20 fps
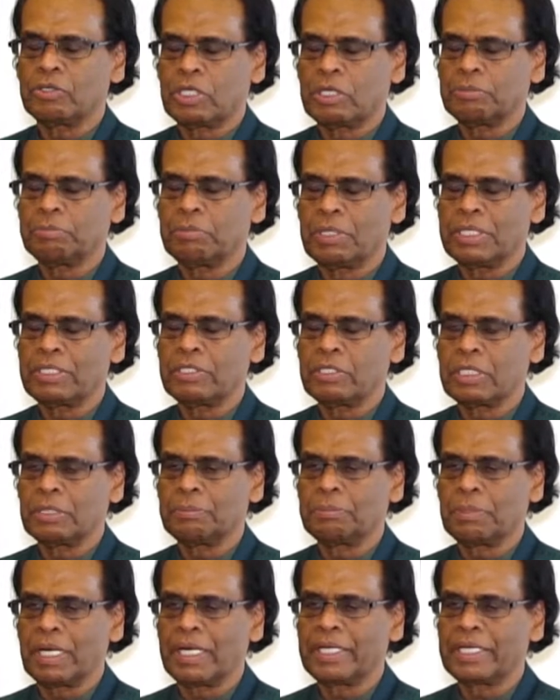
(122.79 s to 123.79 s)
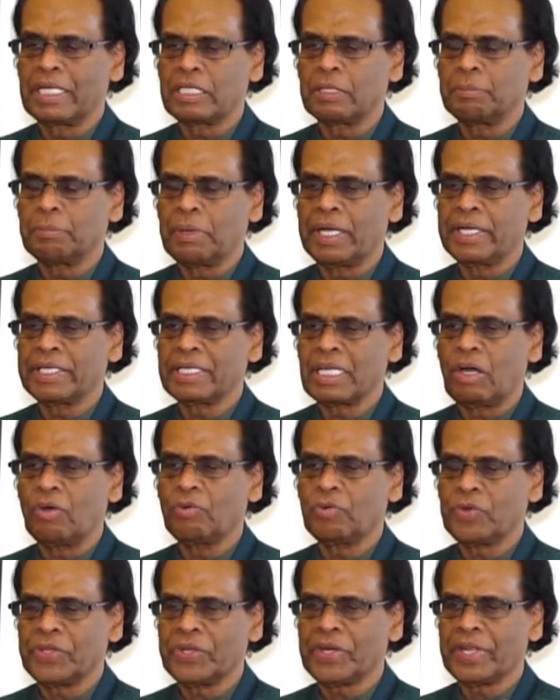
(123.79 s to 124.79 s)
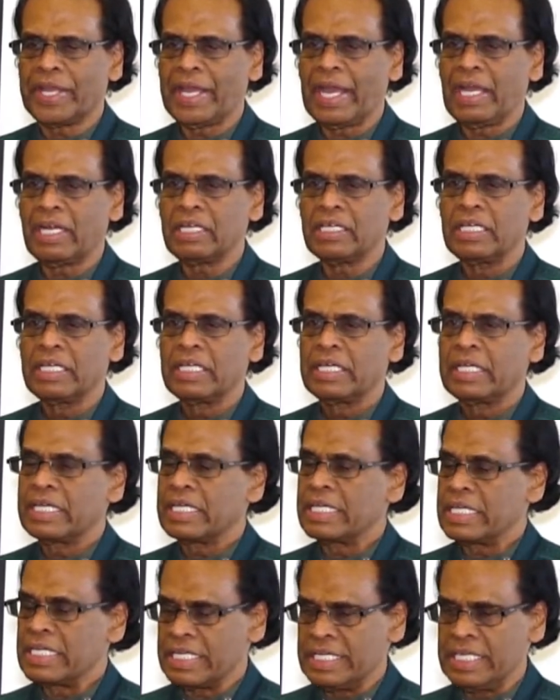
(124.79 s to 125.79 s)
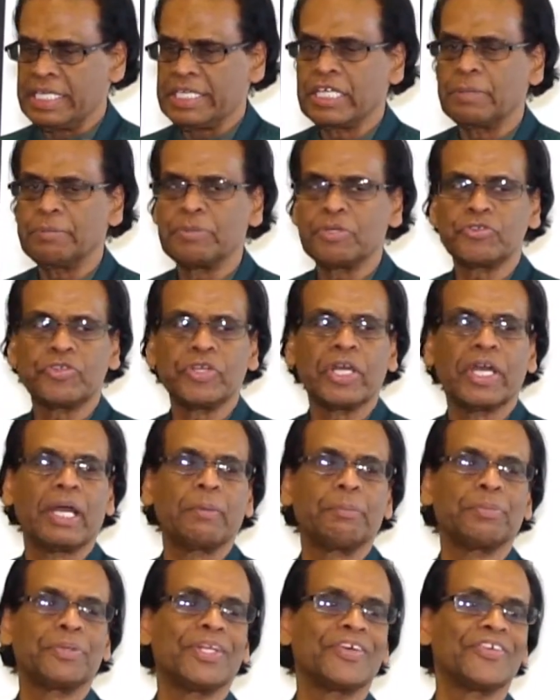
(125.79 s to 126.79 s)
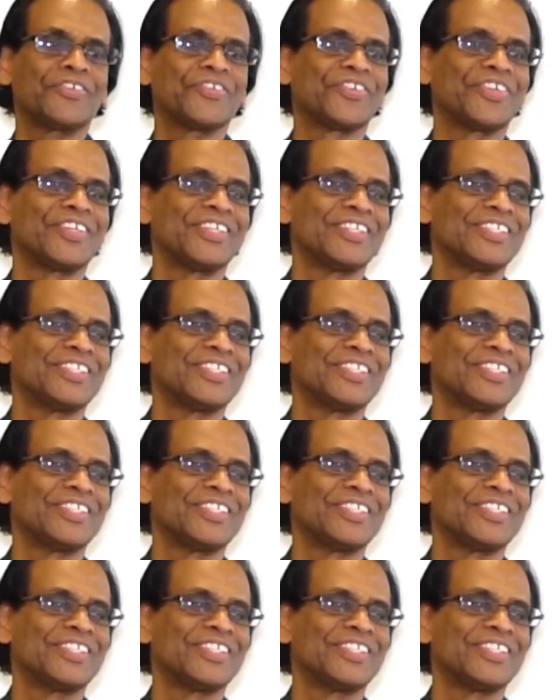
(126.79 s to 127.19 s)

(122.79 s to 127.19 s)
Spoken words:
the mind, the brain and the mind, how we react, it determines your happiness.